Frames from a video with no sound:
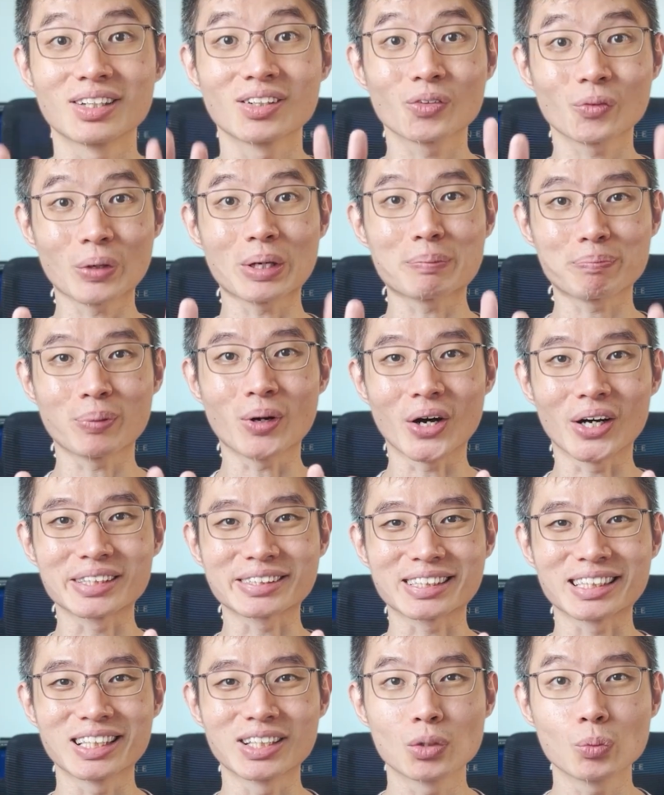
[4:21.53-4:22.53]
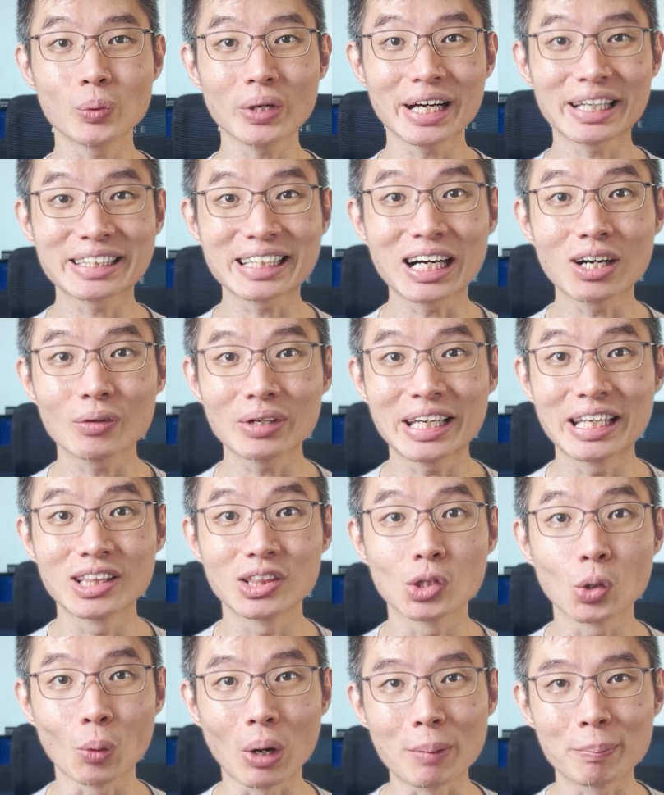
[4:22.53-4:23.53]
Quick pause, we are now in
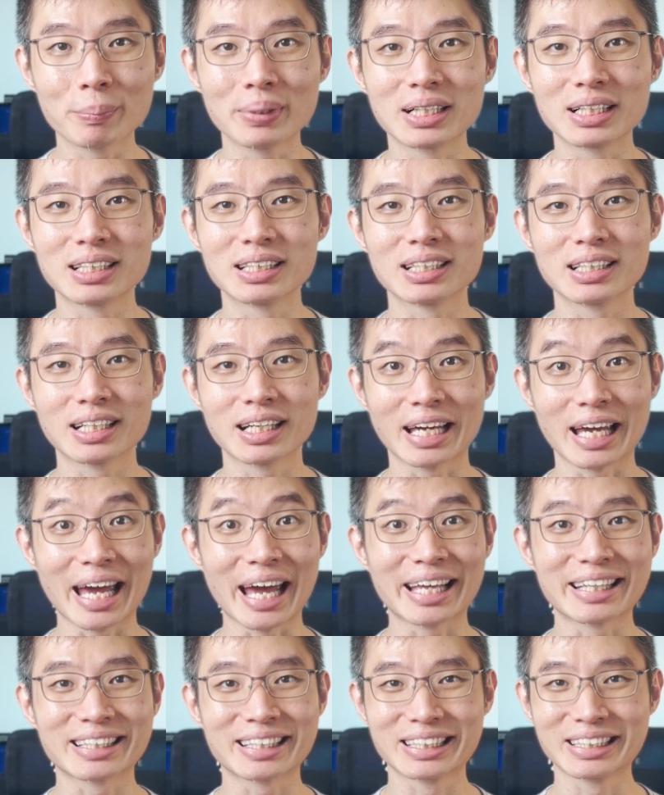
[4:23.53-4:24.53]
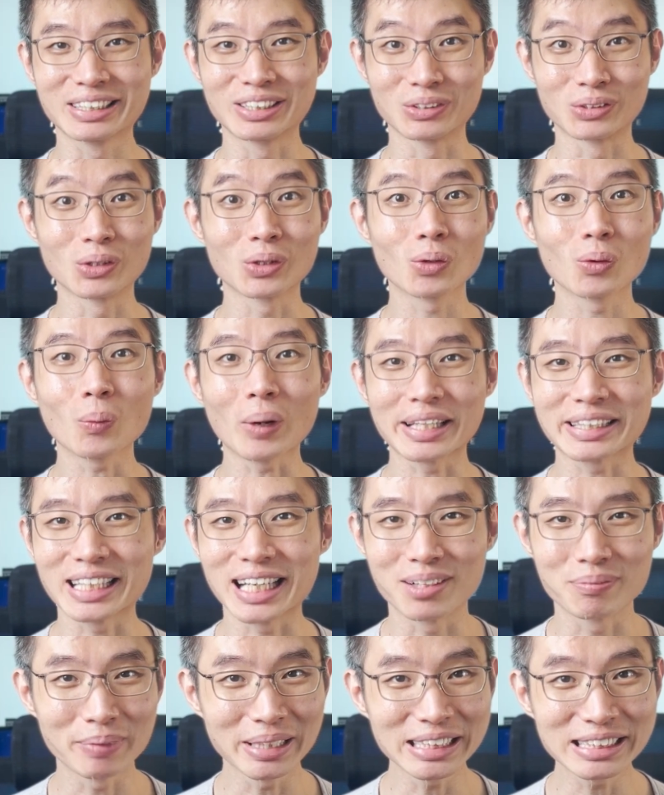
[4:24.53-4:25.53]
November, and you know what
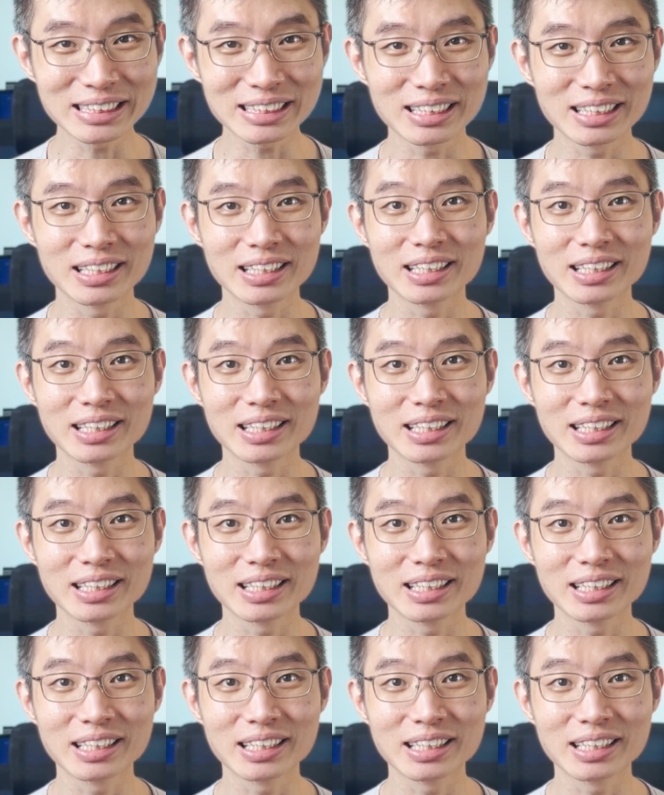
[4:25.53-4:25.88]
that means?